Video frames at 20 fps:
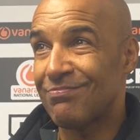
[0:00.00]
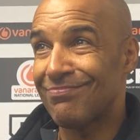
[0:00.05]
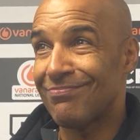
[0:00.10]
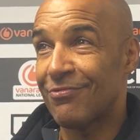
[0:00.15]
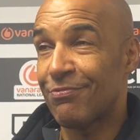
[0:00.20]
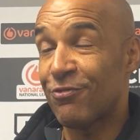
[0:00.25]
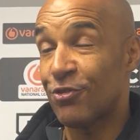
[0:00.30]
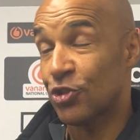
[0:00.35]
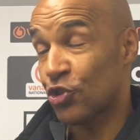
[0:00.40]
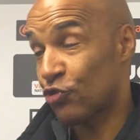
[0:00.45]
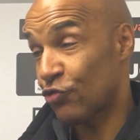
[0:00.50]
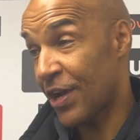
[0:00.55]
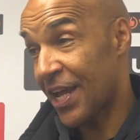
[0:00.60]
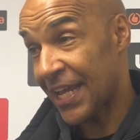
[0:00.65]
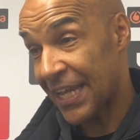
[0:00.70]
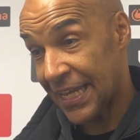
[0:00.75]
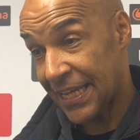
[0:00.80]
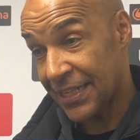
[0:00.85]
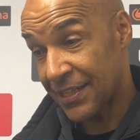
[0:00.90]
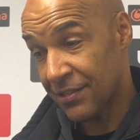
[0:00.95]

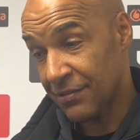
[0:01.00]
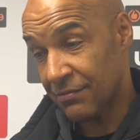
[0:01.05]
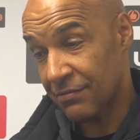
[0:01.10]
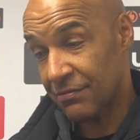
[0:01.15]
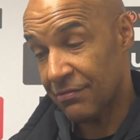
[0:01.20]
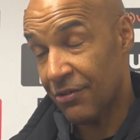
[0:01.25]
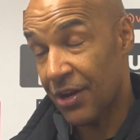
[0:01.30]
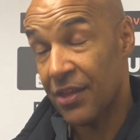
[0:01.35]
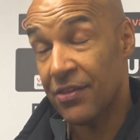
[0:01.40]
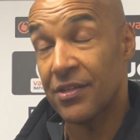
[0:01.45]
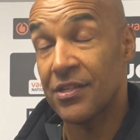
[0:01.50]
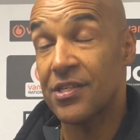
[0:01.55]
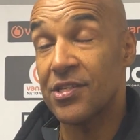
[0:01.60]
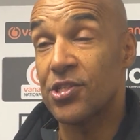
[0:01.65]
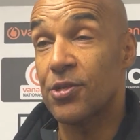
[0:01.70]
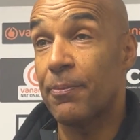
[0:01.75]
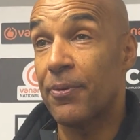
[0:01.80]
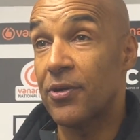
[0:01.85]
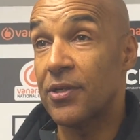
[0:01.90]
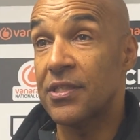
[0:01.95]
frustrated rather than
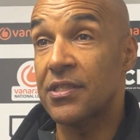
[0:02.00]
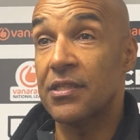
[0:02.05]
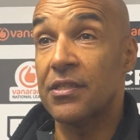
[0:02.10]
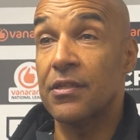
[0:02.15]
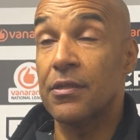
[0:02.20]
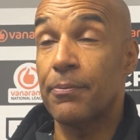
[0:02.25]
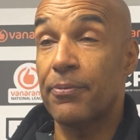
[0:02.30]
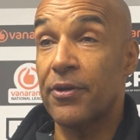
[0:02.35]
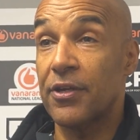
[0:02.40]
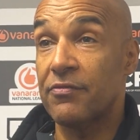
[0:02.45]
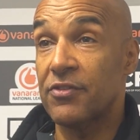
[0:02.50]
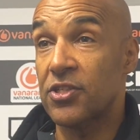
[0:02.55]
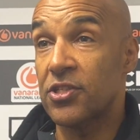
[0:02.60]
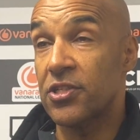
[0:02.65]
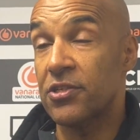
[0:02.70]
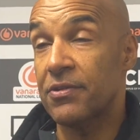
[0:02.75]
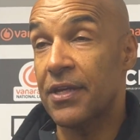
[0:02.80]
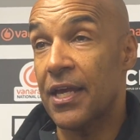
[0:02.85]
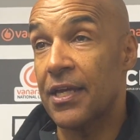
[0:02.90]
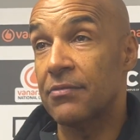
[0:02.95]
disappointed in the previous
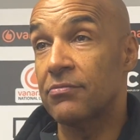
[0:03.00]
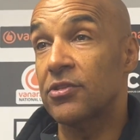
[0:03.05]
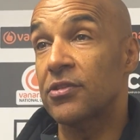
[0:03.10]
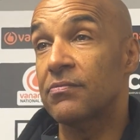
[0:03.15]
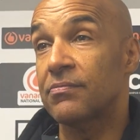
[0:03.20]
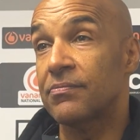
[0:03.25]
2 games.